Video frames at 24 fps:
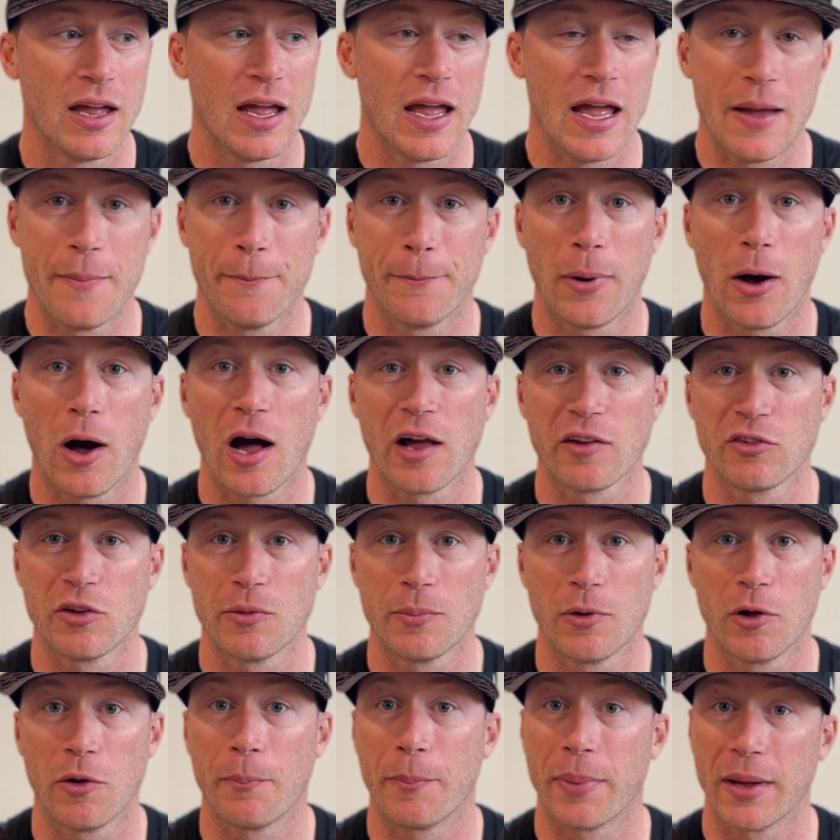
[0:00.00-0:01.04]

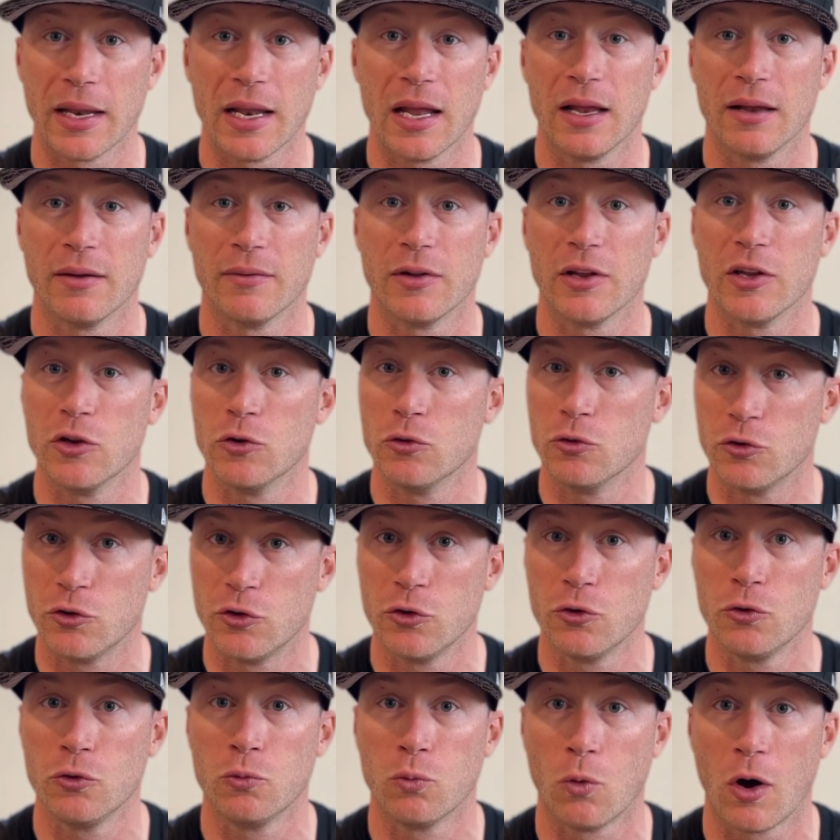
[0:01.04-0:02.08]
impossible, but you
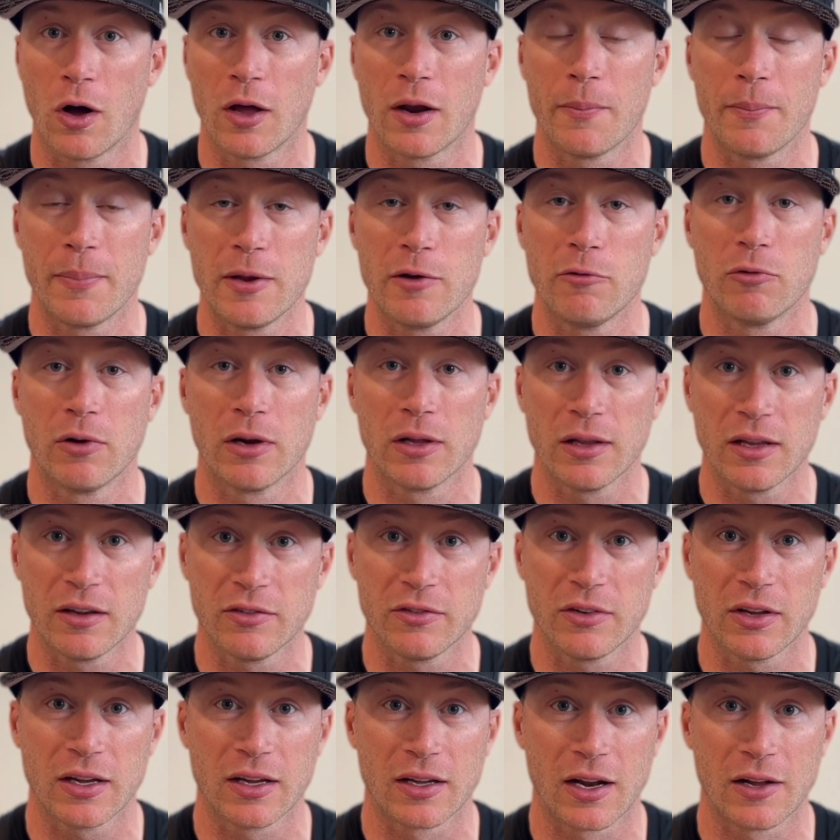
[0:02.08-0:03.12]
do want to be
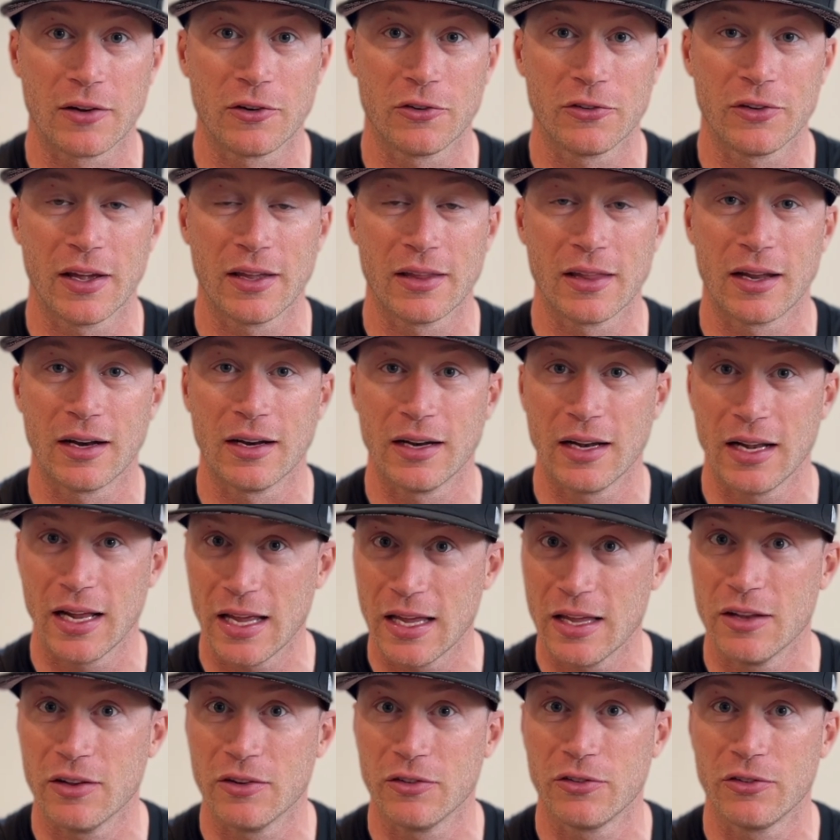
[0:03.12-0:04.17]
realistic and understand that it
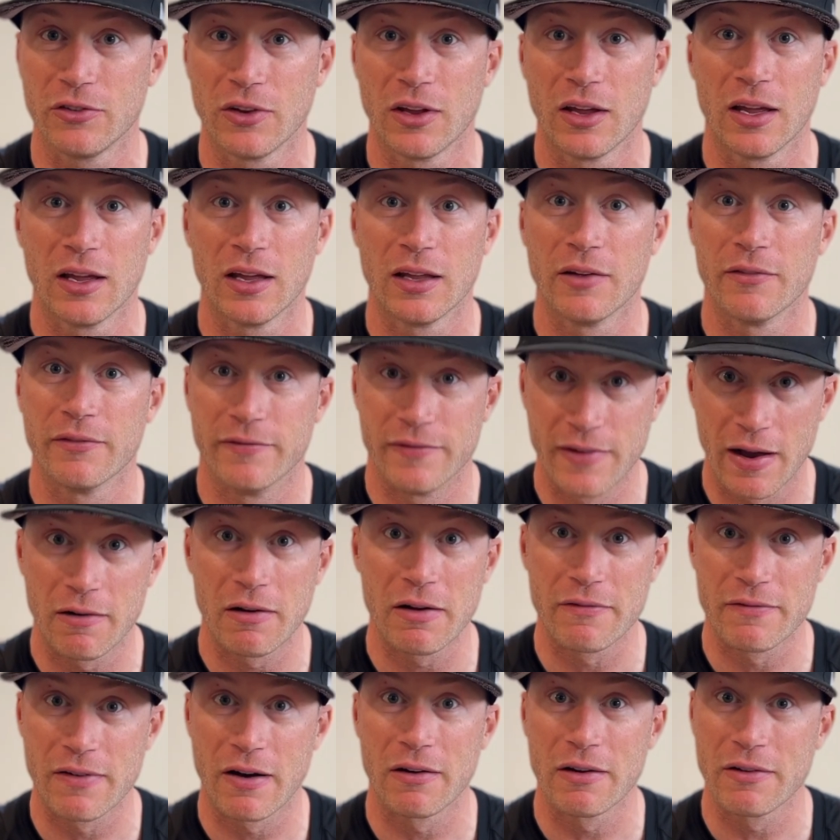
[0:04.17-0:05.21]
is
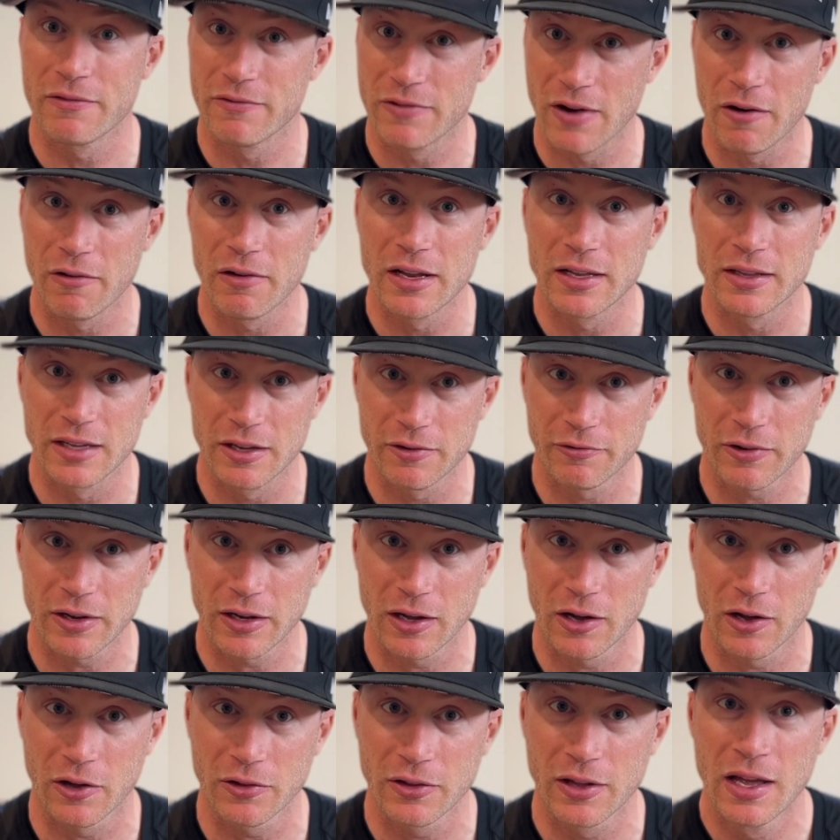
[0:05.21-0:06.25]
very, very, very
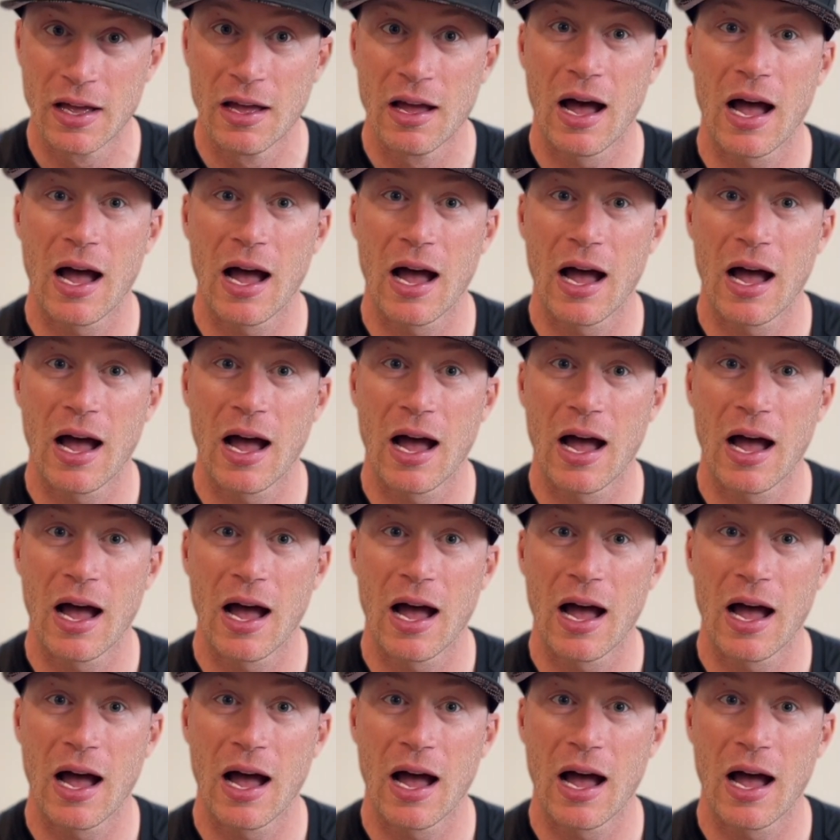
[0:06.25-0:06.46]
difficult.